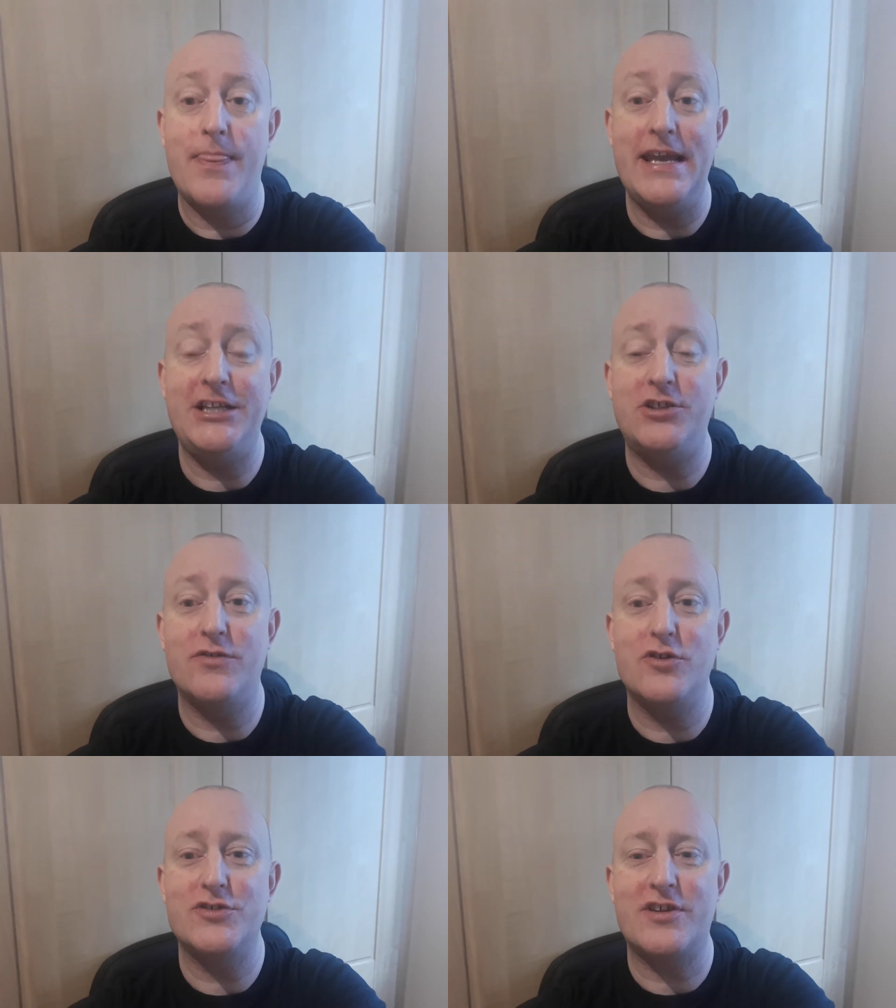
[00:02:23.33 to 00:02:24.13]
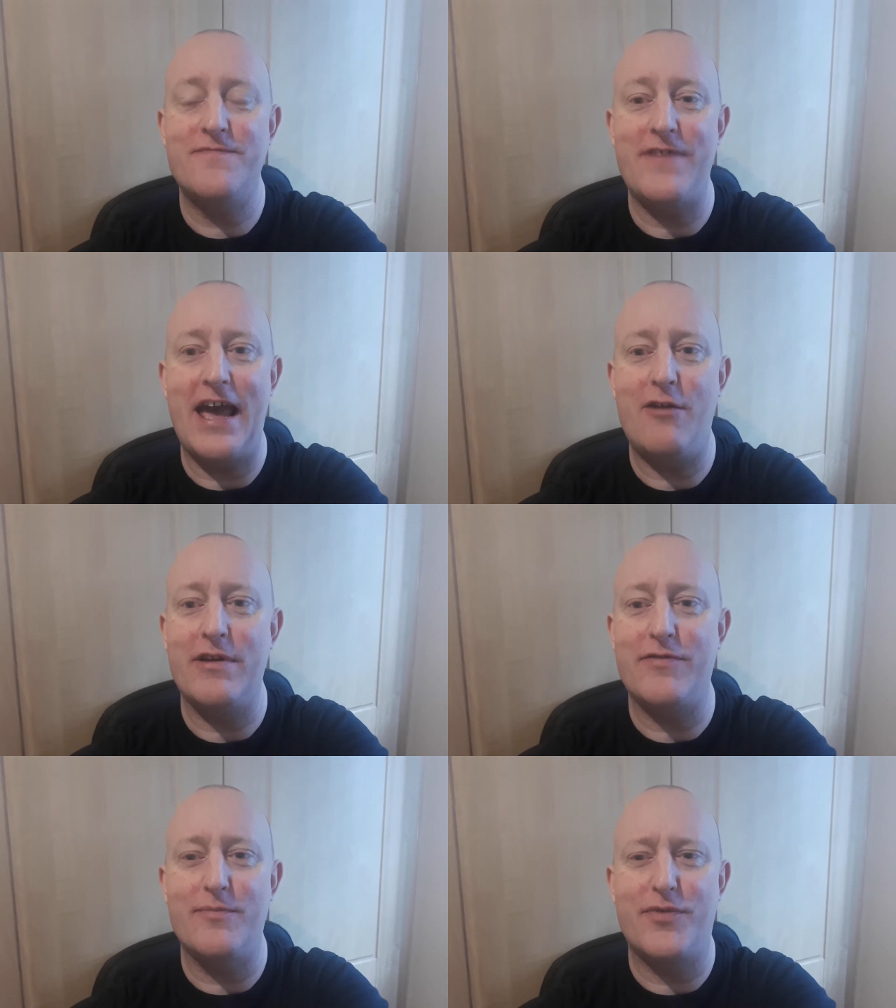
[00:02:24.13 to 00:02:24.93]
Each of those can vary
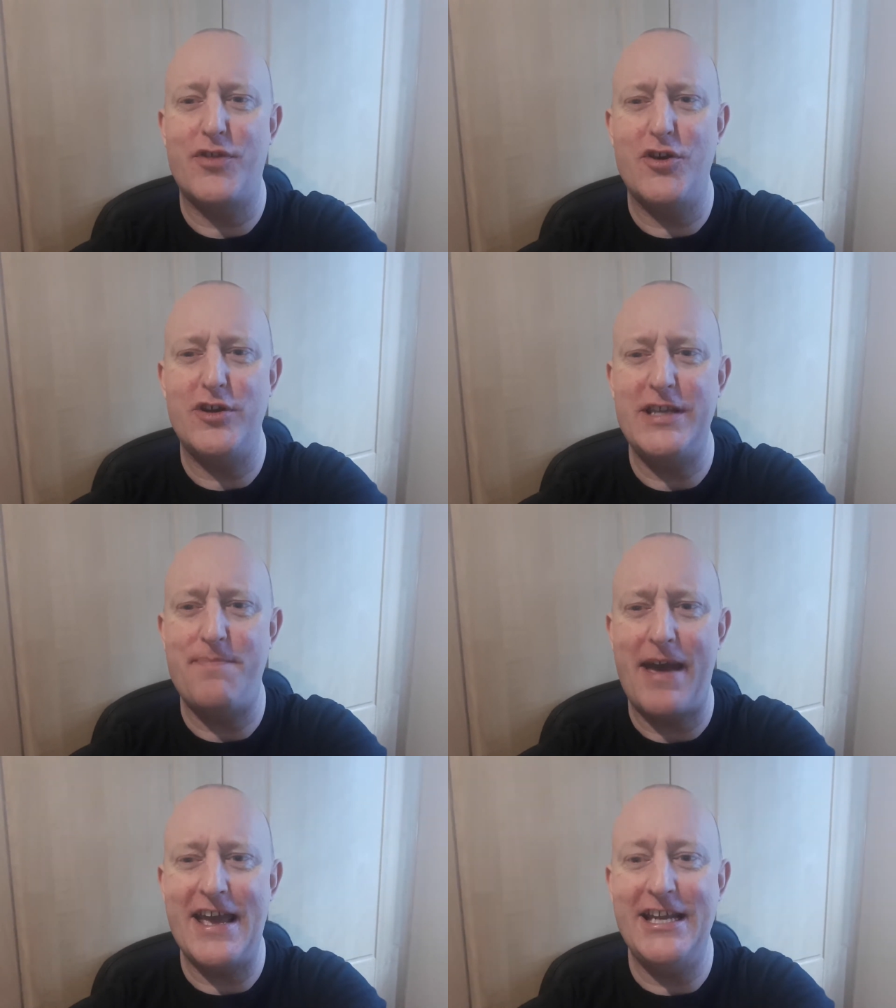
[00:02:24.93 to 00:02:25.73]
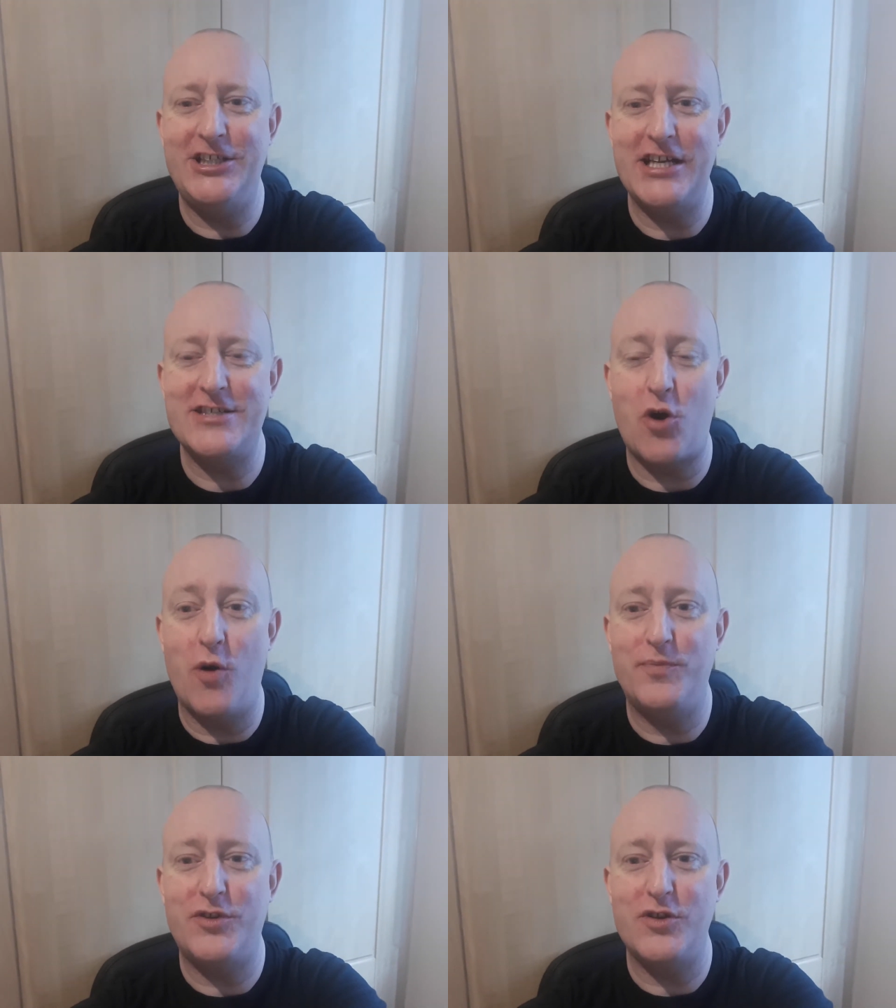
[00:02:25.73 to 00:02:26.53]
from 30 pages
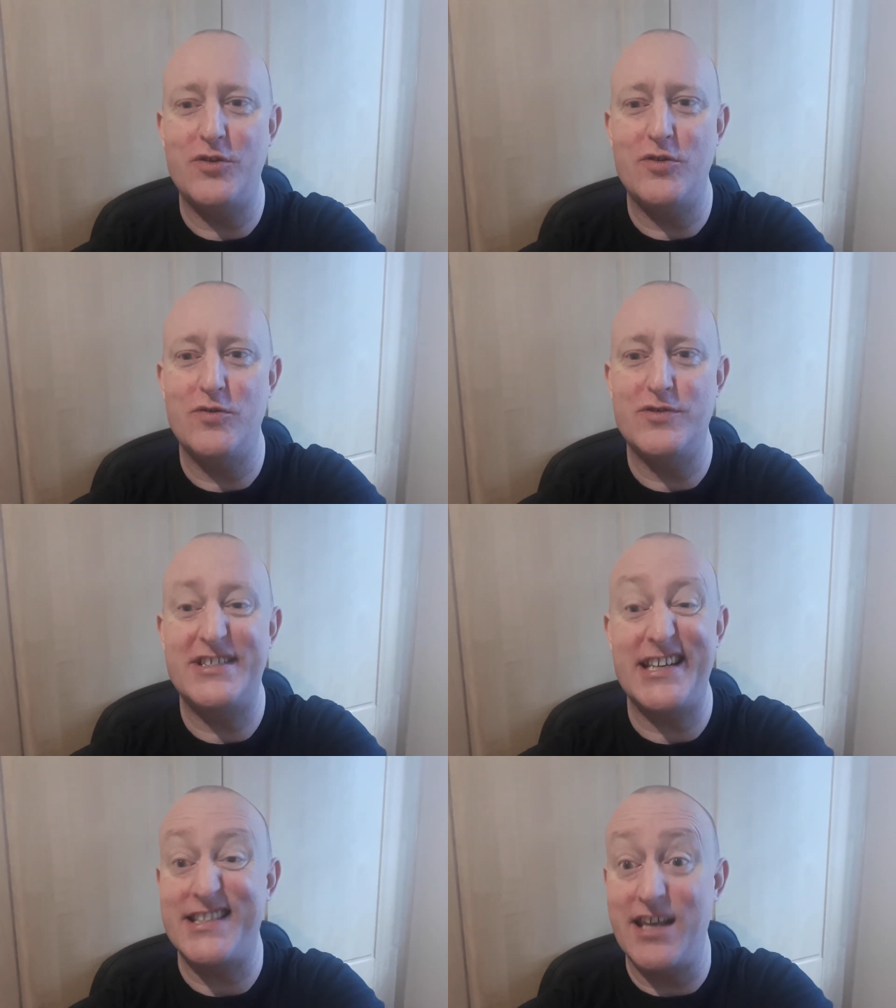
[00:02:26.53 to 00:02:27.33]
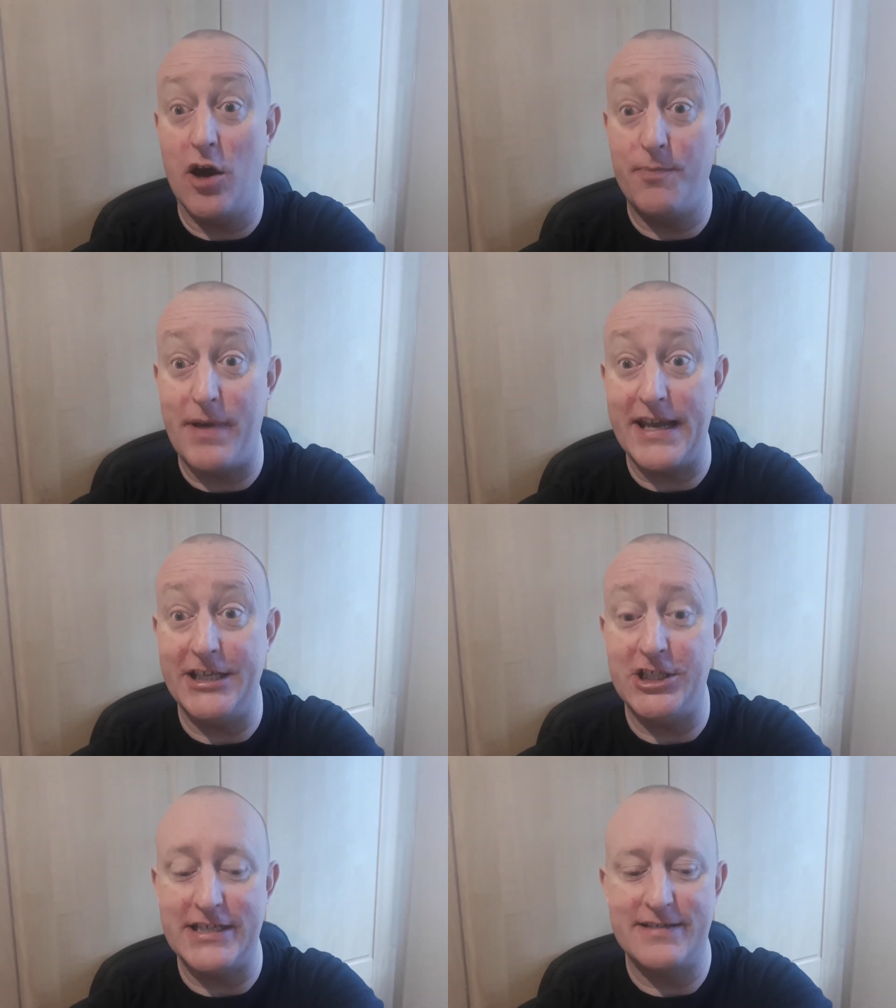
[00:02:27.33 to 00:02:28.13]
up to 60 odd
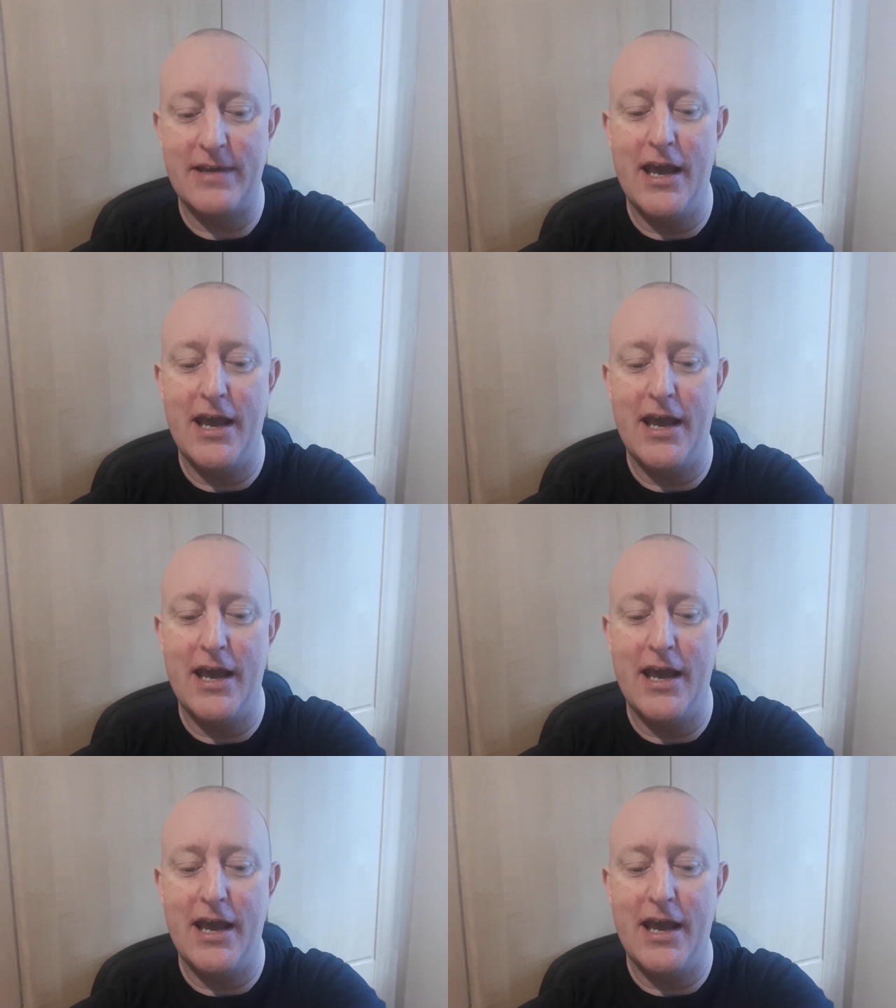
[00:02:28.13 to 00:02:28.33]
pages.